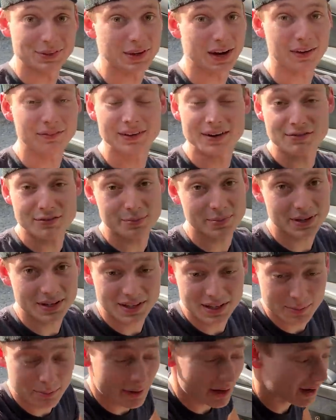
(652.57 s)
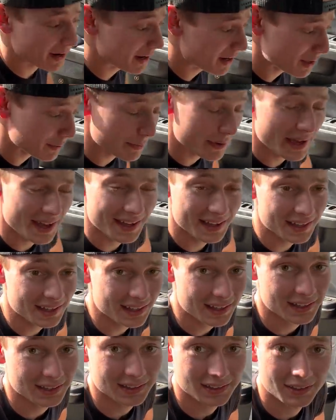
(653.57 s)
Dude, I've never been hit by an airbag
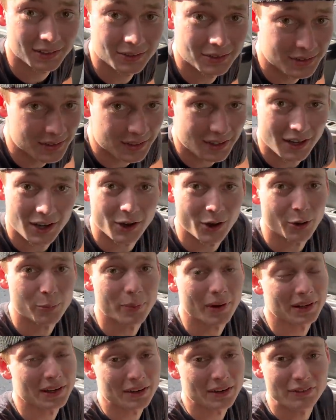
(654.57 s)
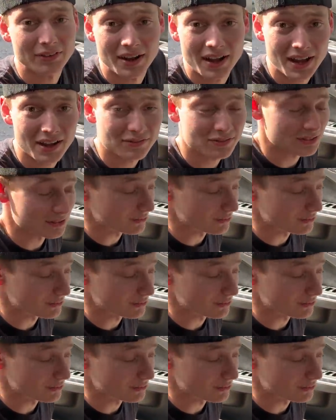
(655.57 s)
and uh, I hope I never have